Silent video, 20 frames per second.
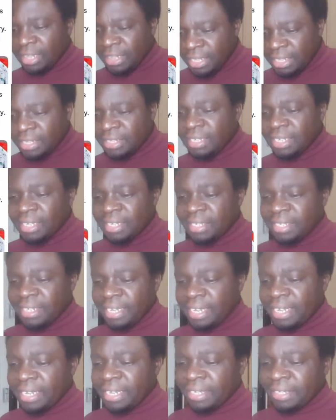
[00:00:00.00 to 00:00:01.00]
This is
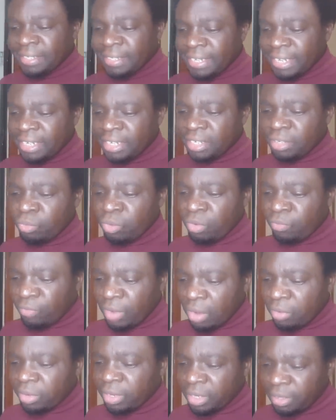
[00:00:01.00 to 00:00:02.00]
the state we
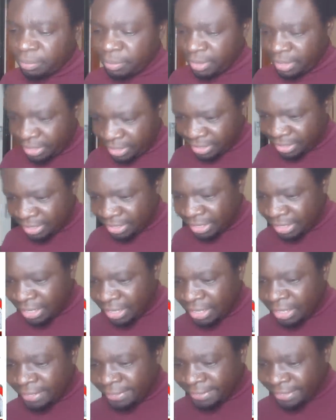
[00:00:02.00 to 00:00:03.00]
found him in.
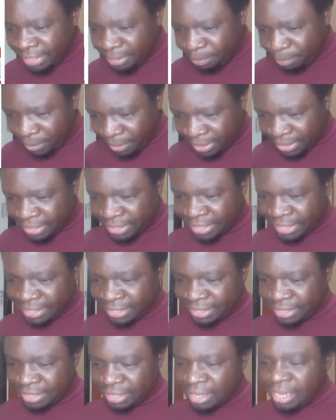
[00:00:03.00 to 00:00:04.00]
See
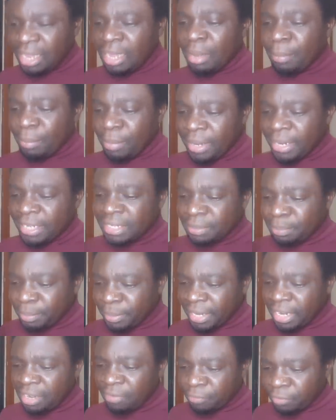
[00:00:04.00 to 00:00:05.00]
pictures. Please
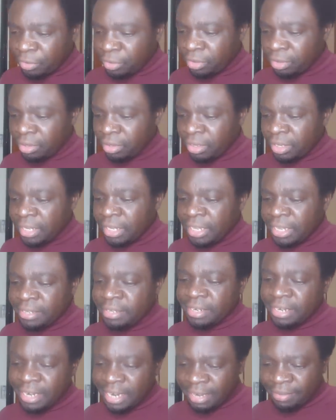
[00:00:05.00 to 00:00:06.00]
pray for
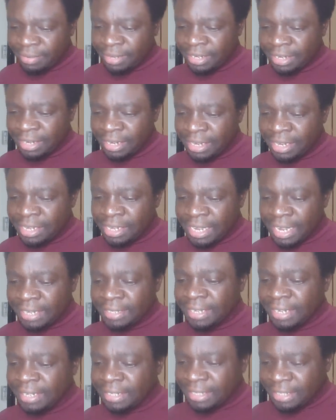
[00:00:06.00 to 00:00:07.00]
his recovery.
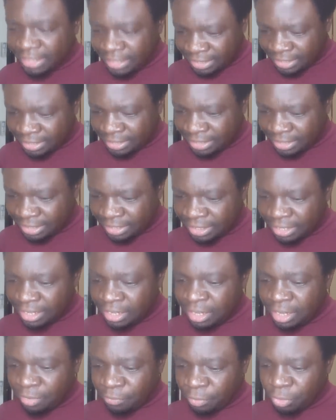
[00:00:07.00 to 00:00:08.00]
Asante
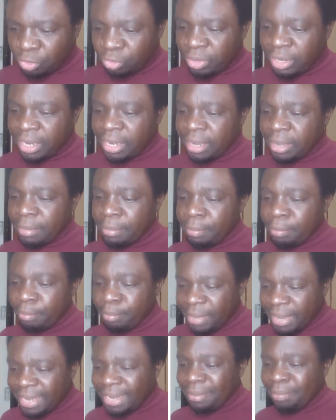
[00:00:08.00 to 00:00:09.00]
for your
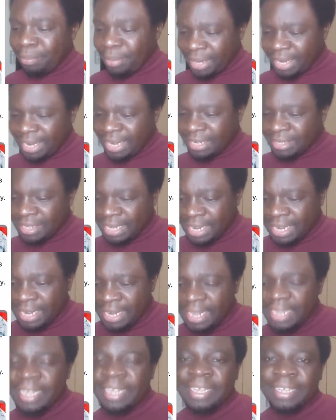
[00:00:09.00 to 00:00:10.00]
many prayers
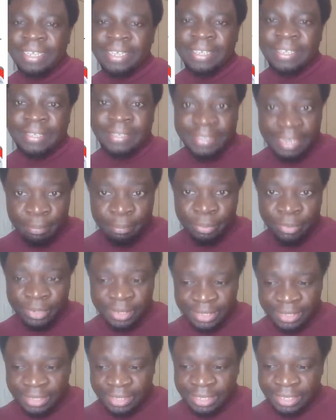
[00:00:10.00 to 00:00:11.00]
and
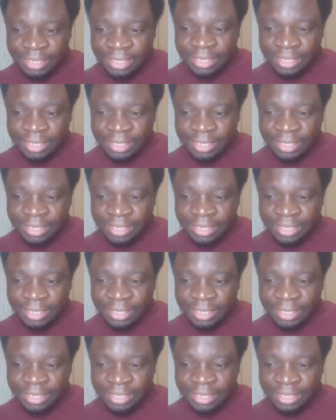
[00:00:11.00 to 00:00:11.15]
support.